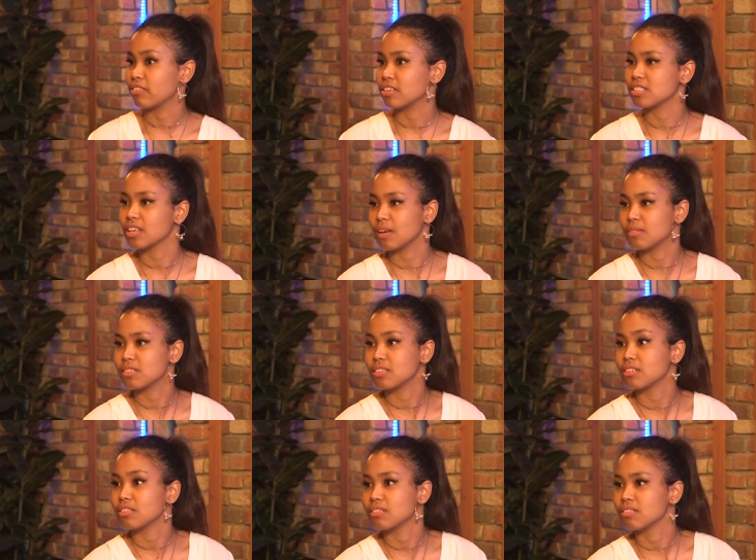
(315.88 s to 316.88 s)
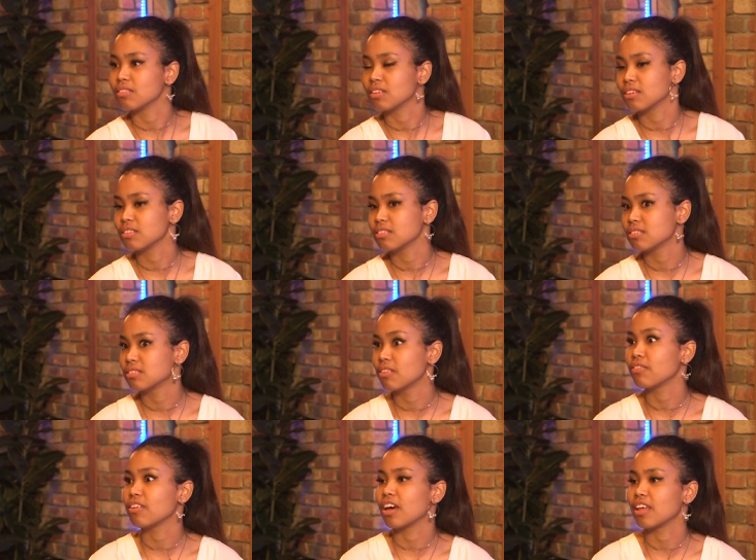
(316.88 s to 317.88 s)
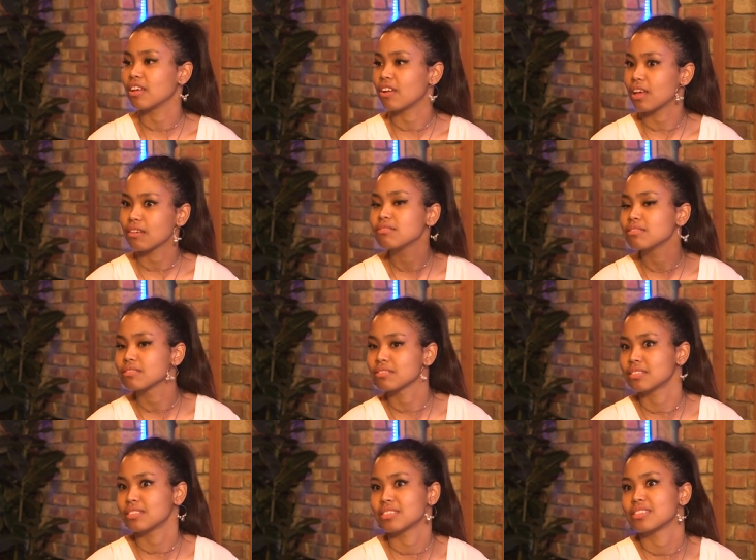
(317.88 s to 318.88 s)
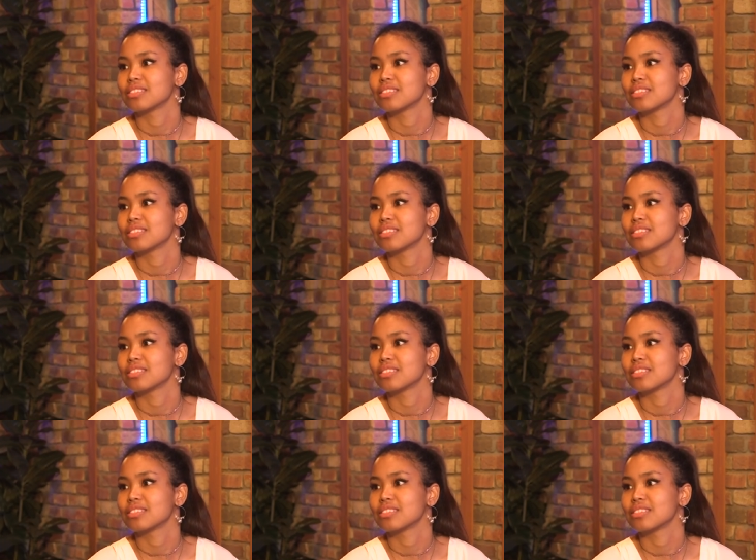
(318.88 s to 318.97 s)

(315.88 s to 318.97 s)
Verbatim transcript: first came to Sophia, they're like, where's